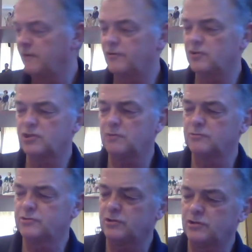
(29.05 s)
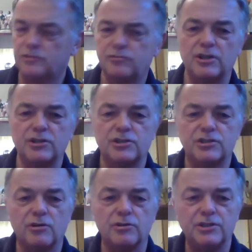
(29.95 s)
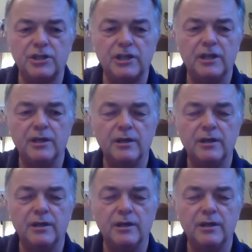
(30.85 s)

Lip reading: First one was the Cricket Society